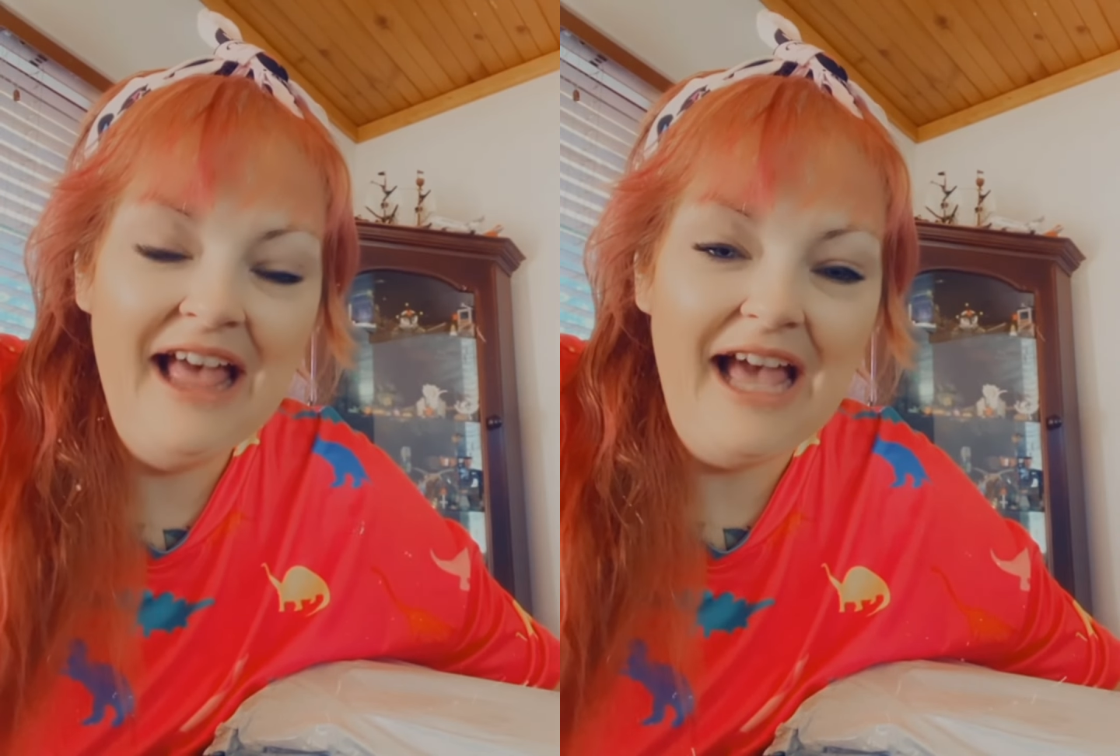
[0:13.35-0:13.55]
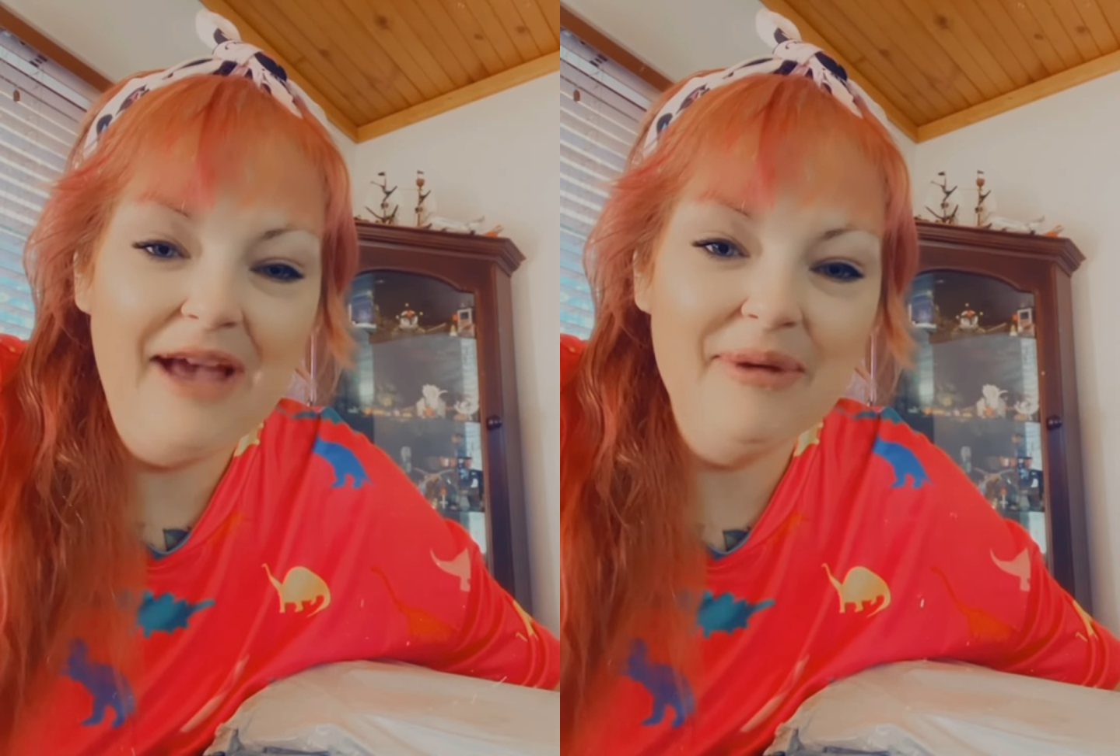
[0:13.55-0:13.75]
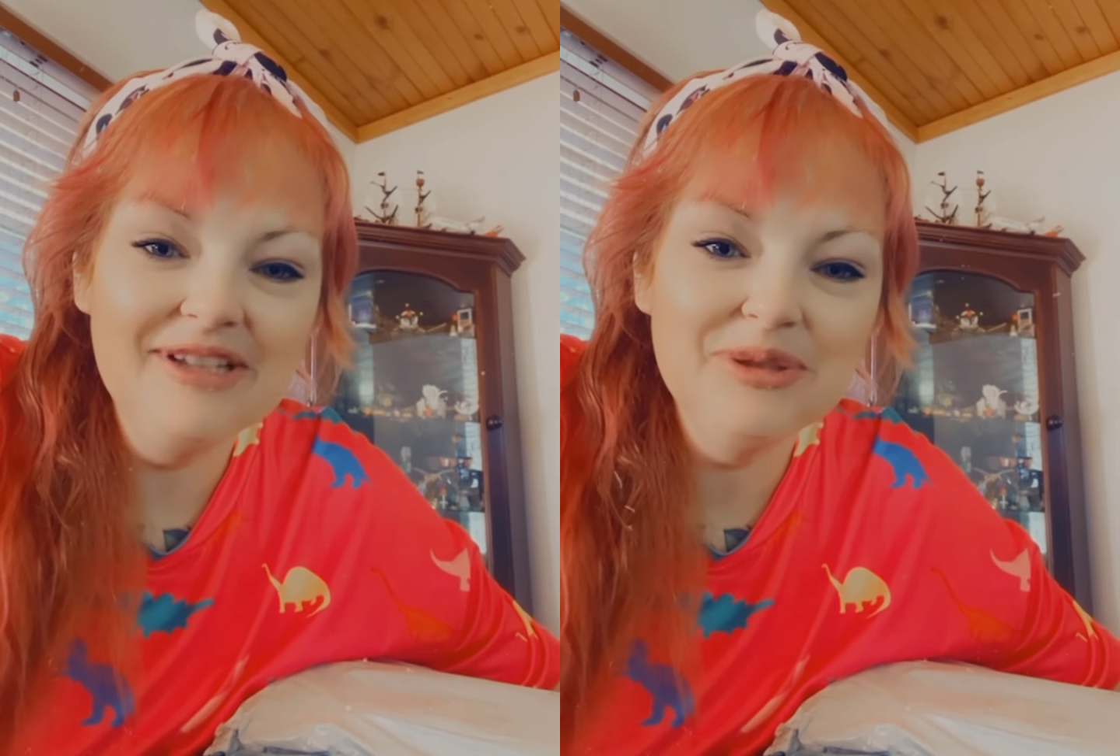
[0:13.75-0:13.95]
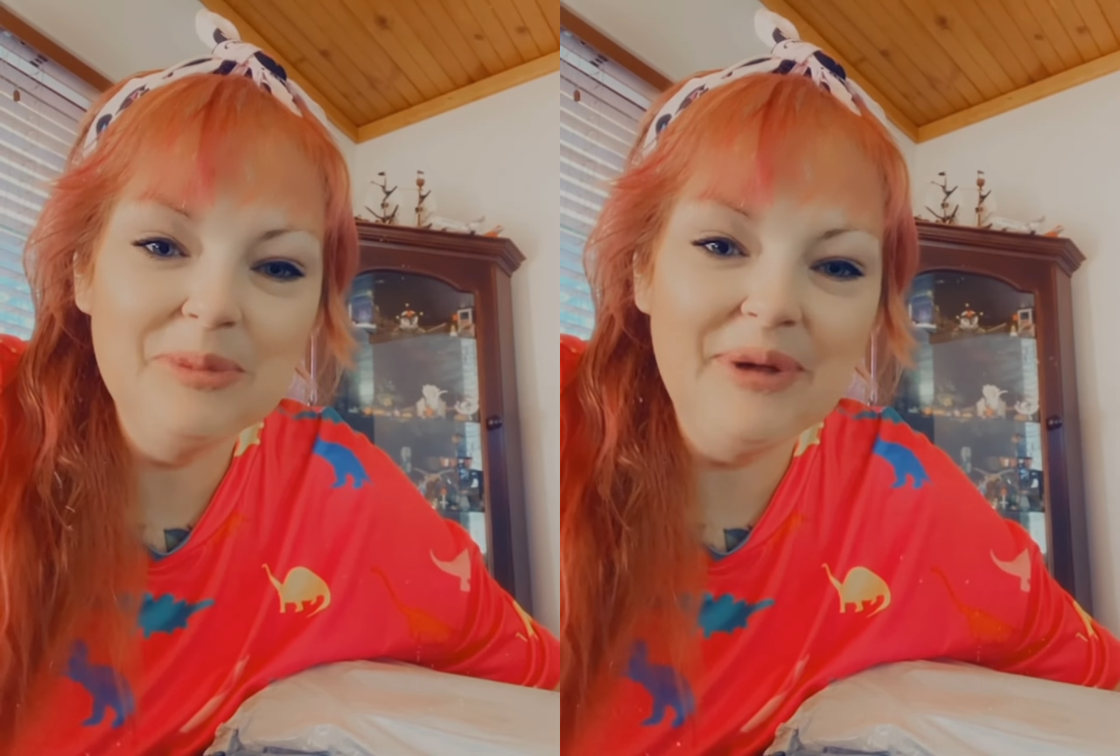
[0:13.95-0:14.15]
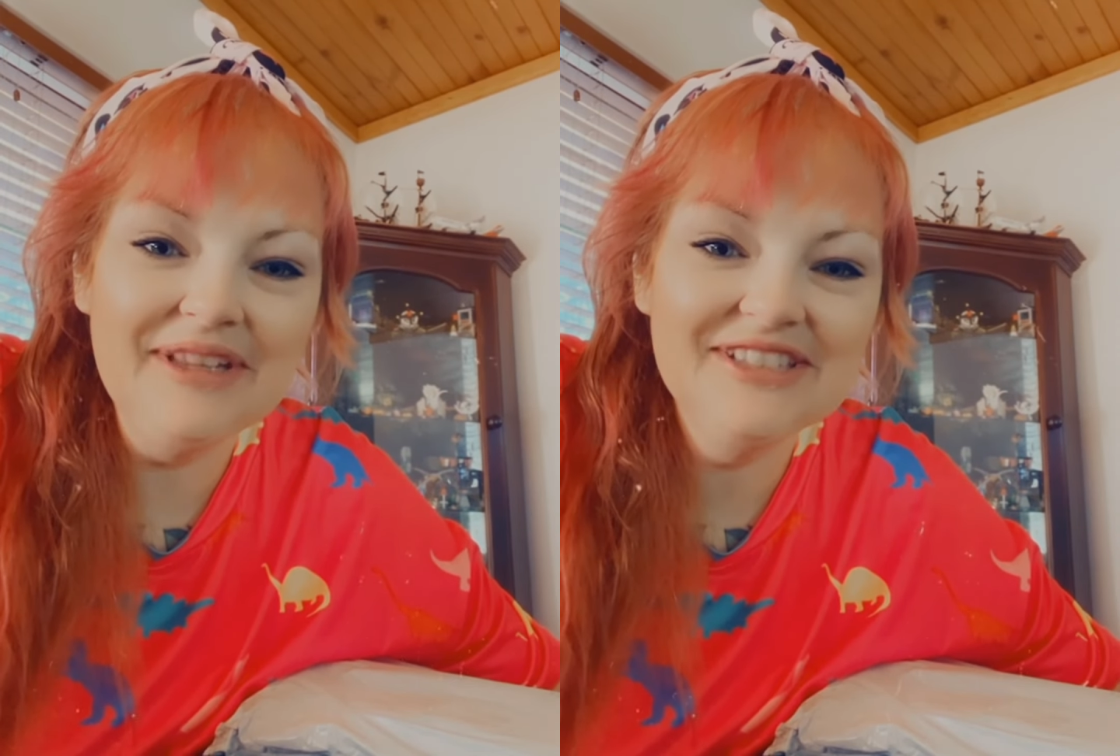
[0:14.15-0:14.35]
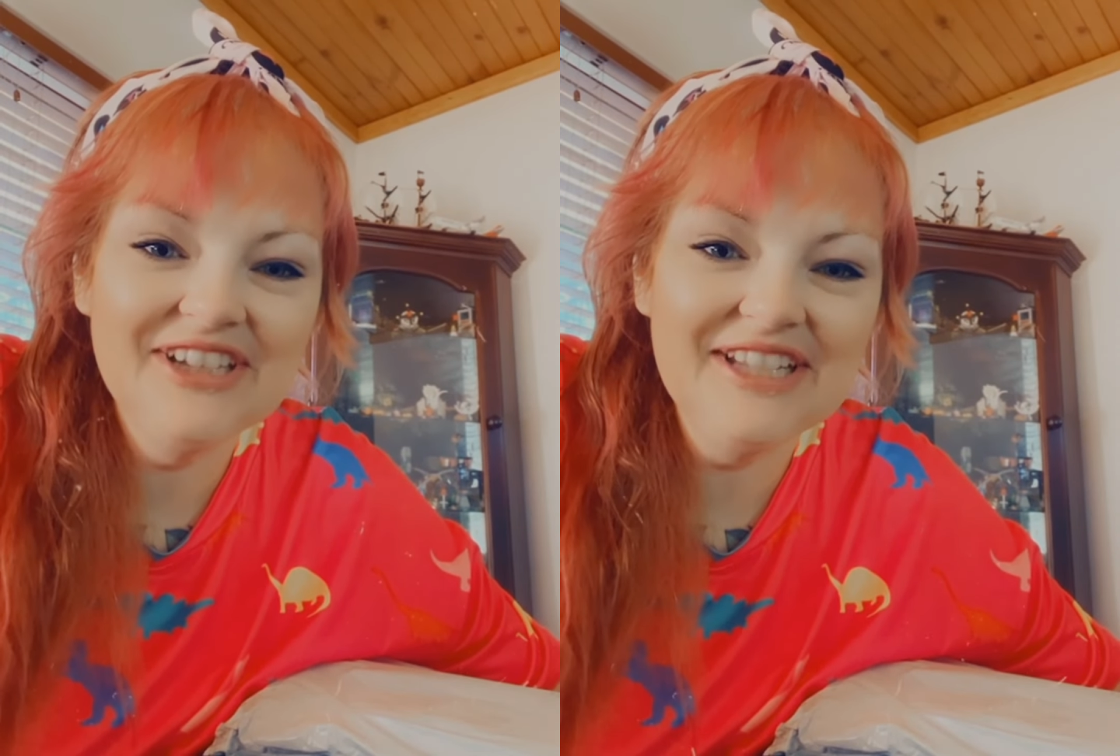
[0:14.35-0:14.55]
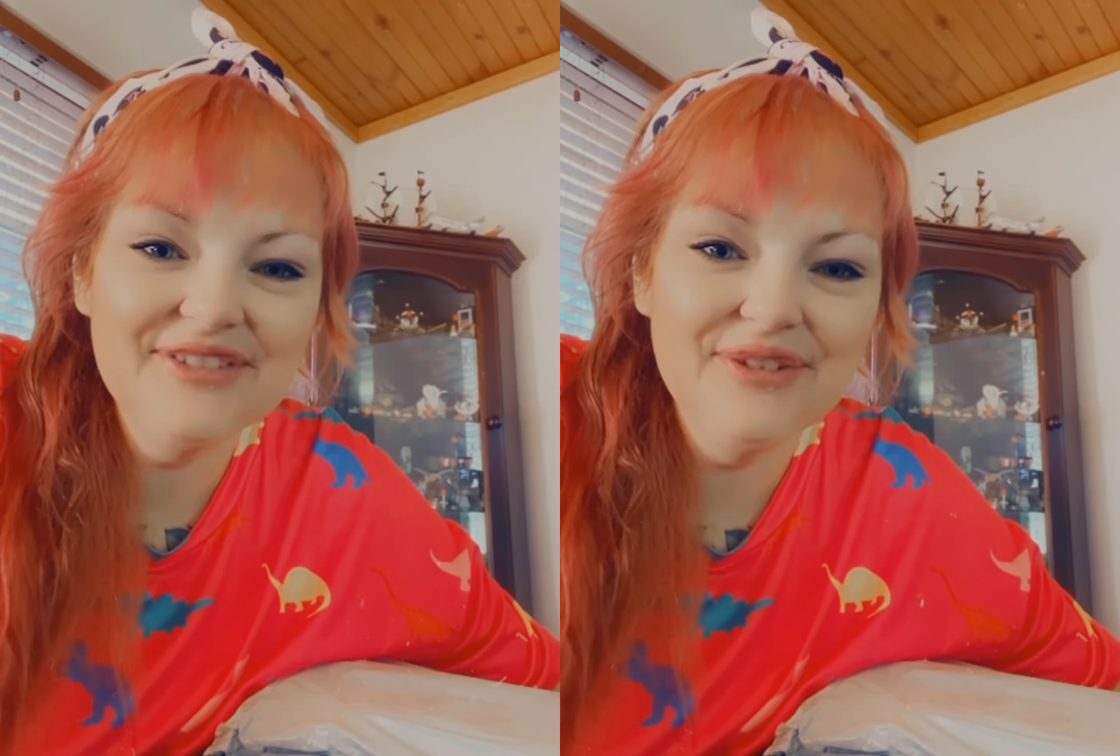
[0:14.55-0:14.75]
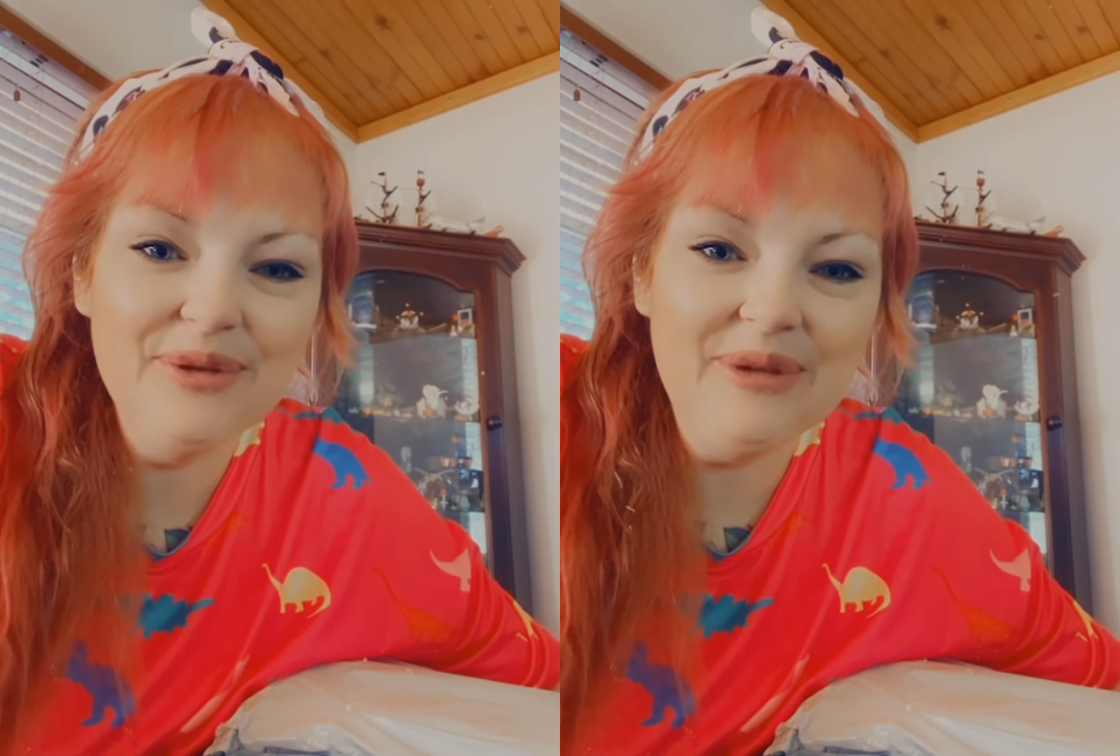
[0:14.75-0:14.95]
Um, I do
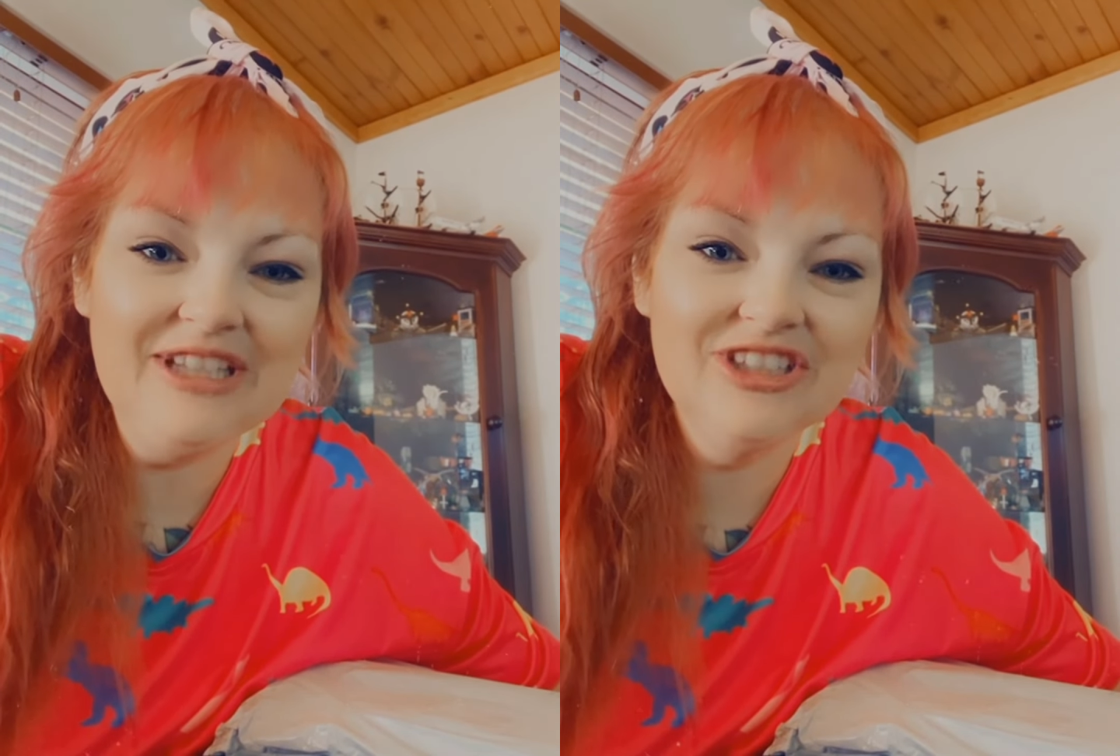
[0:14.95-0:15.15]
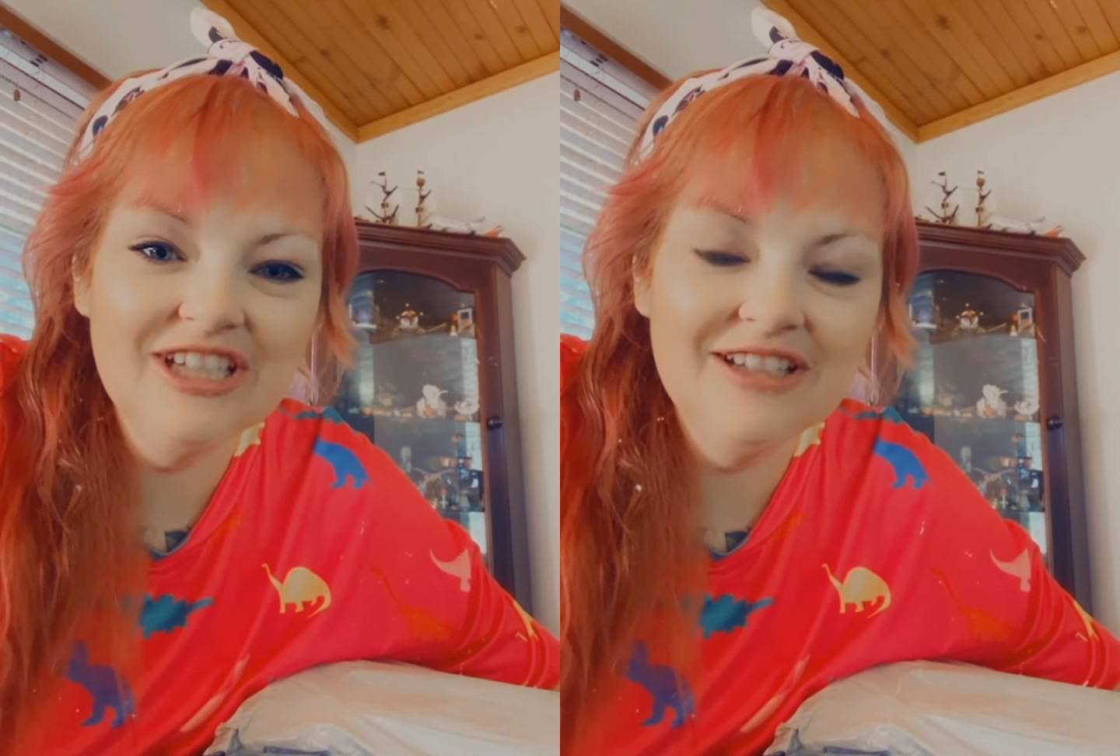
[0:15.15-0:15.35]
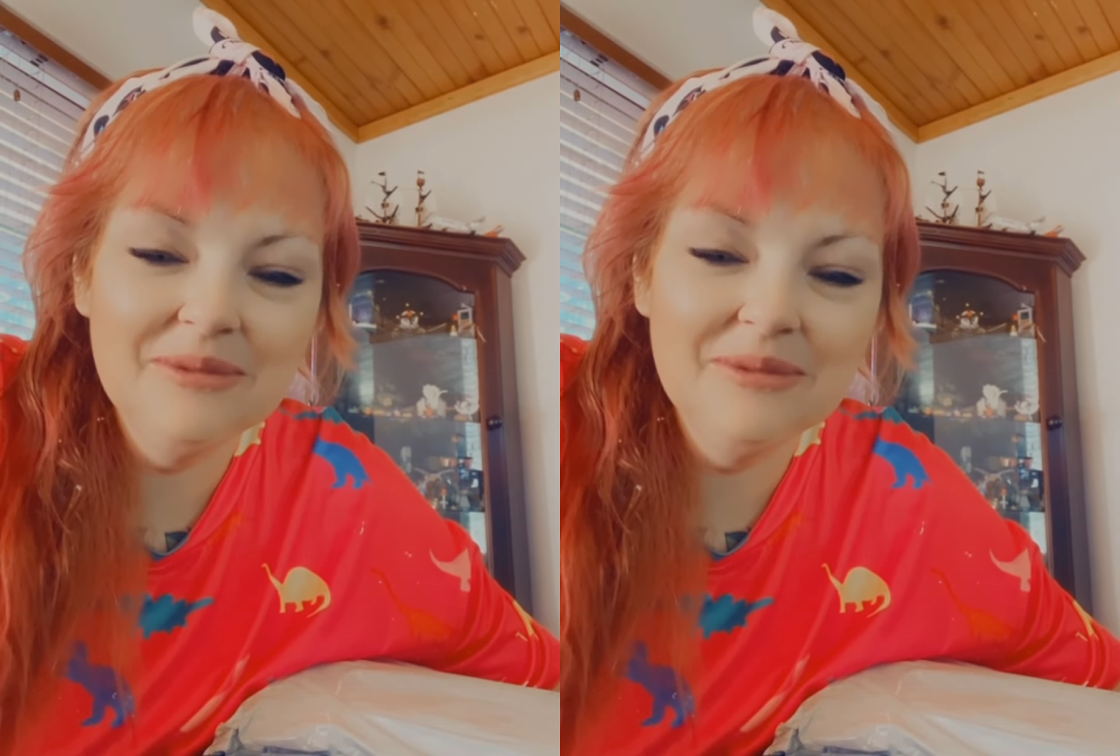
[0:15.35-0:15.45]
apologise for the whinging.